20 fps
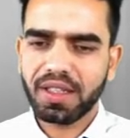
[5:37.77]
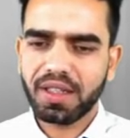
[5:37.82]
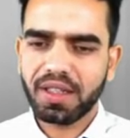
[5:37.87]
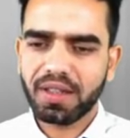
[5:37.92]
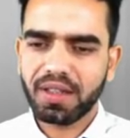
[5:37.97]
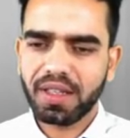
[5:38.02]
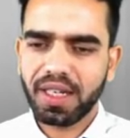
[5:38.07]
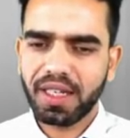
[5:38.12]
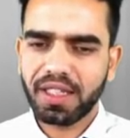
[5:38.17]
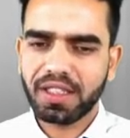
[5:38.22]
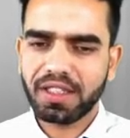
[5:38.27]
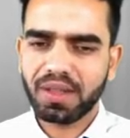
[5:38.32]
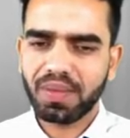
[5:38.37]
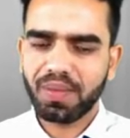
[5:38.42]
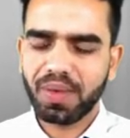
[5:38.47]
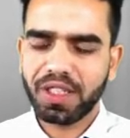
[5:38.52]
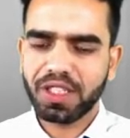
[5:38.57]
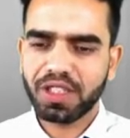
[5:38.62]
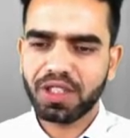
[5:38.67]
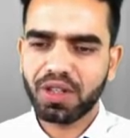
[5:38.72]
that is the
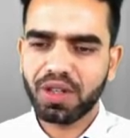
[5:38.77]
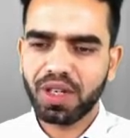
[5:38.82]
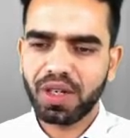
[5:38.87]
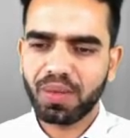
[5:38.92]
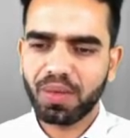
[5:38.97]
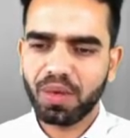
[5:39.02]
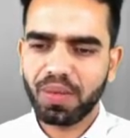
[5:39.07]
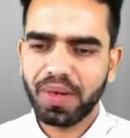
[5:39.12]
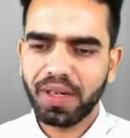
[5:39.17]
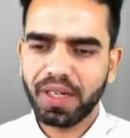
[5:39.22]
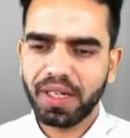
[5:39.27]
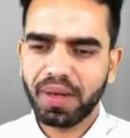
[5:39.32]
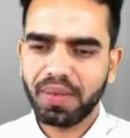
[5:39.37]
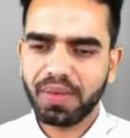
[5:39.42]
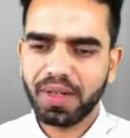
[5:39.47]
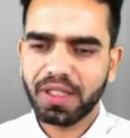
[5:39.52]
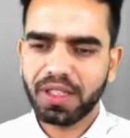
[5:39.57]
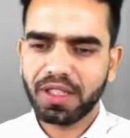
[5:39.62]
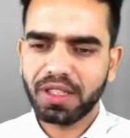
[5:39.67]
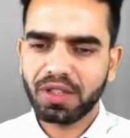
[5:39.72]
muscular movement of
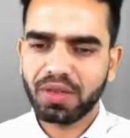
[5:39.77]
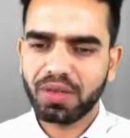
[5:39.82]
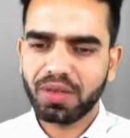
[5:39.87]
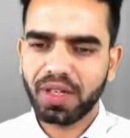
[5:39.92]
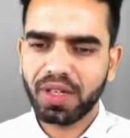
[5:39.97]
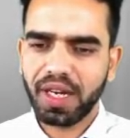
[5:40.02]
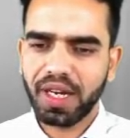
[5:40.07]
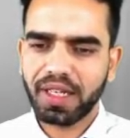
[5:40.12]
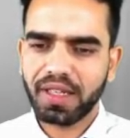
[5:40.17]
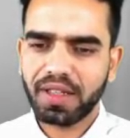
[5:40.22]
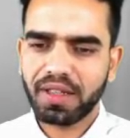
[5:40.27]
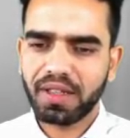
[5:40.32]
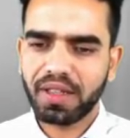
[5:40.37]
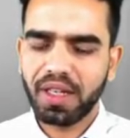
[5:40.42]
digestive tract,